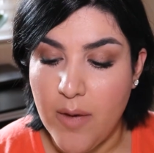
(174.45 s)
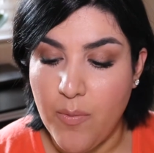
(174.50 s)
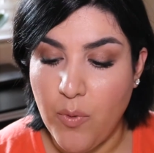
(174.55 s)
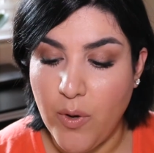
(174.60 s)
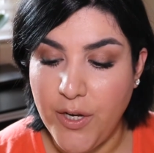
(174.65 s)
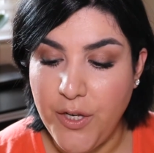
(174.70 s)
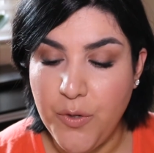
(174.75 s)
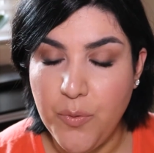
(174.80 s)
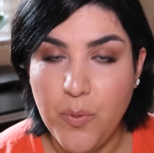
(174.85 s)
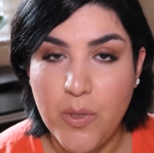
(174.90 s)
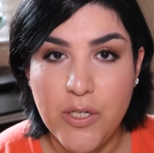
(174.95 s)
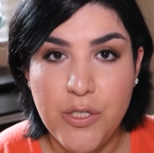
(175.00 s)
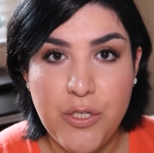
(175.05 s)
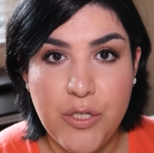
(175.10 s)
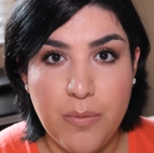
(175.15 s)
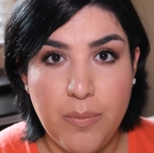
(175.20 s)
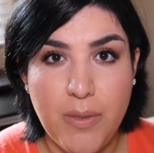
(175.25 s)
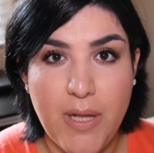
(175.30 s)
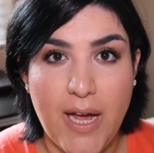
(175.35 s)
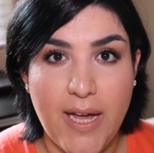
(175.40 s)
When you want
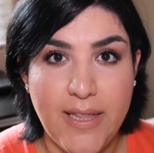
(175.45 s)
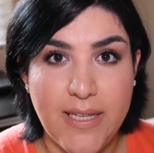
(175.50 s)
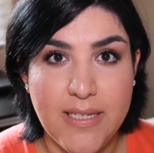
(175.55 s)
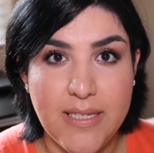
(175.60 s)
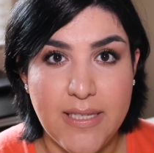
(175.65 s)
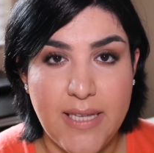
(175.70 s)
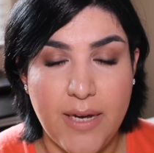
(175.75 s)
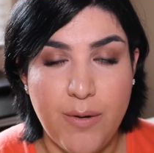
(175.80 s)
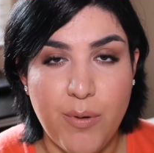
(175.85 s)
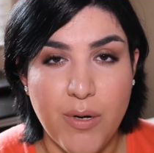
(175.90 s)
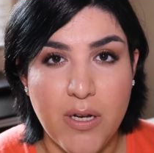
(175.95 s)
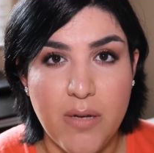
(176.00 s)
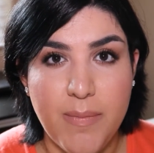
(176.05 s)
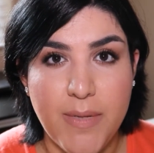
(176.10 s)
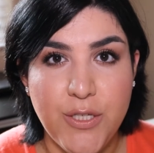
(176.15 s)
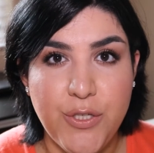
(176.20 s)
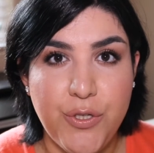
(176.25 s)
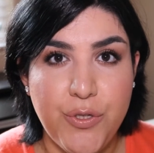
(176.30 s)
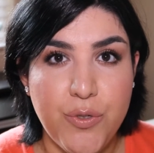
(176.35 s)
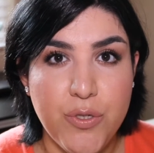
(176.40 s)
to apply this, they
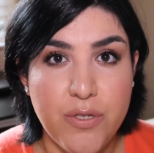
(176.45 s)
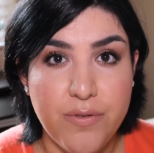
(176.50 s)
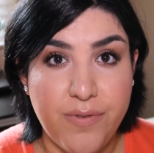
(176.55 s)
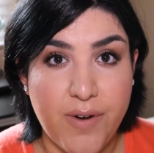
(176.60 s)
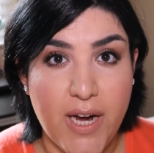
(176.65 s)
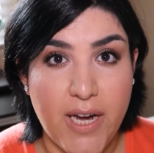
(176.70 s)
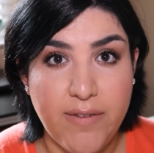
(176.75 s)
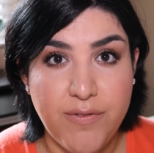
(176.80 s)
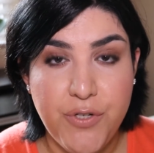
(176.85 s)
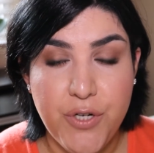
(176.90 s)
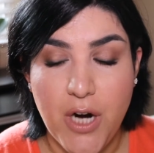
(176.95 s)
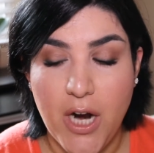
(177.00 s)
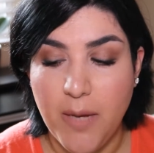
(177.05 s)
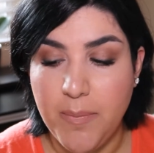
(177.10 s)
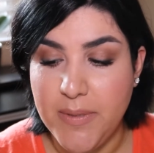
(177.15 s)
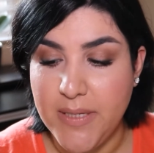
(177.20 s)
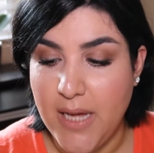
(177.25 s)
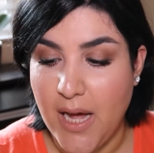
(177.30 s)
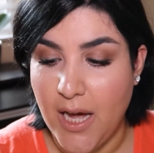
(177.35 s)
recommend to use 5 drops.